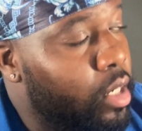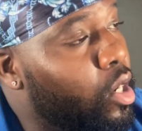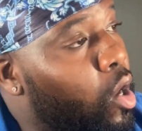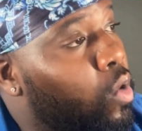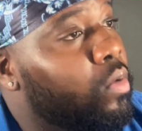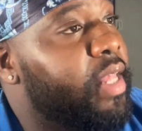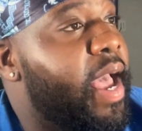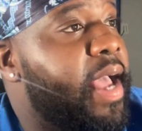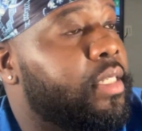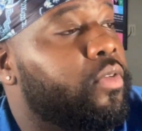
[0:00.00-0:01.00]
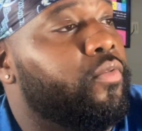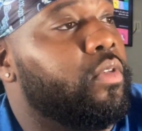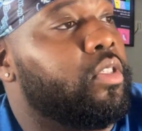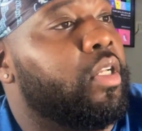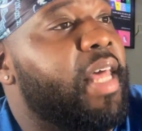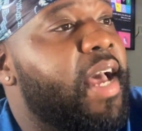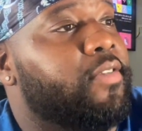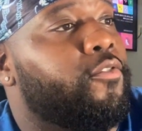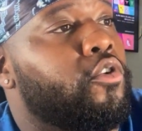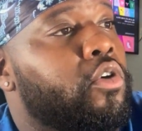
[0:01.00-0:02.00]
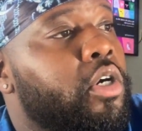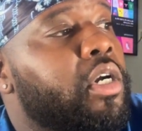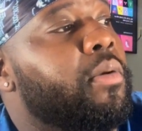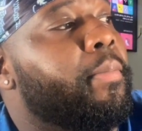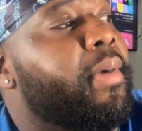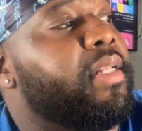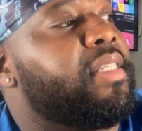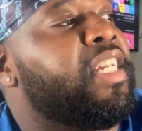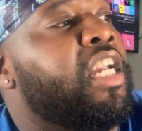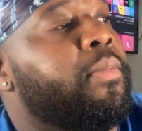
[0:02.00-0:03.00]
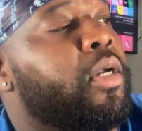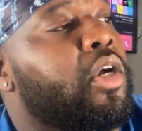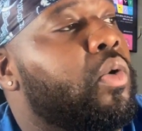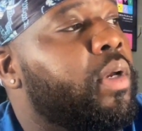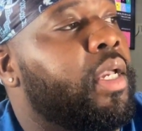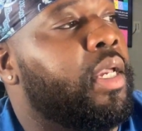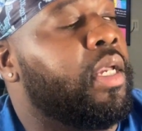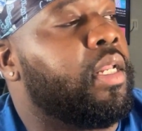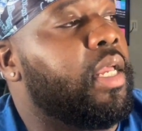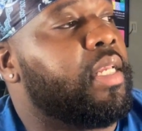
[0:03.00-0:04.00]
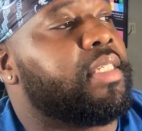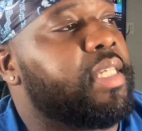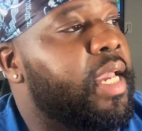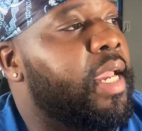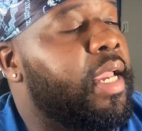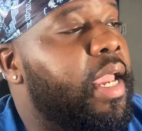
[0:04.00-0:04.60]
No, that's for my team to go in and say